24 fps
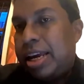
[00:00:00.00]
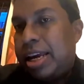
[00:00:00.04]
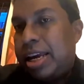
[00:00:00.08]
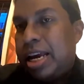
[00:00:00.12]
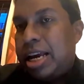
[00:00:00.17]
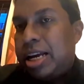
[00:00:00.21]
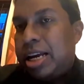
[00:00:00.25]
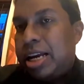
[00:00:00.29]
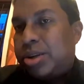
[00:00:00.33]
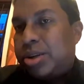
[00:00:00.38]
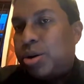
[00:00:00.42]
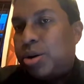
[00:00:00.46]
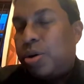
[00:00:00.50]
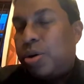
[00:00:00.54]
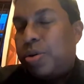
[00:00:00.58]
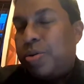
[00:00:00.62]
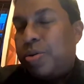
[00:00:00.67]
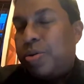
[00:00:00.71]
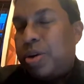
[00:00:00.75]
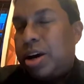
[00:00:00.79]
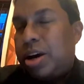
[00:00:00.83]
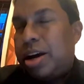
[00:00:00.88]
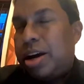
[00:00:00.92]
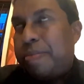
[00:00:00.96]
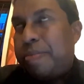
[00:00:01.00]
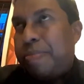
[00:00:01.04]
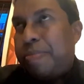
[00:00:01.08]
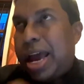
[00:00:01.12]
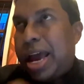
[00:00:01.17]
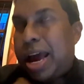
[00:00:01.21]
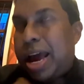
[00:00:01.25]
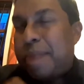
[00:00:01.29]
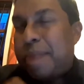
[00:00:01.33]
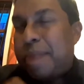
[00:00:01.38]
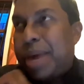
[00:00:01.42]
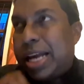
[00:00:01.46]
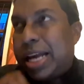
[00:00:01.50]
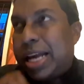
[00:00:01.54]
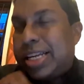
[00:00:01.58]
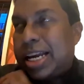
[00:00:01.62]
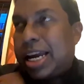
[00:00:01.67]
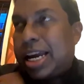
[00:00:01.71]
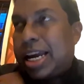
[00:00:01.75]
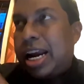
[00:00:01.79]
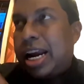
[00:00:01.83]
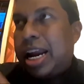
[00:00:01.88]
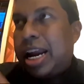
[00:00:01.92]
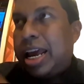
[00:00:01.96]
So
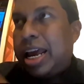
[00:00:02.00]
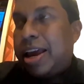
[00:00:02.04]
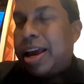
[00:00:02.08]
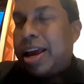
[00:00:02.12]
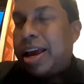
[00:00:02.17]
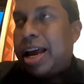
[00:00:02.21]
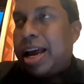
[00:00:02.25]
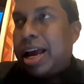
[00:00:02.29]
basically,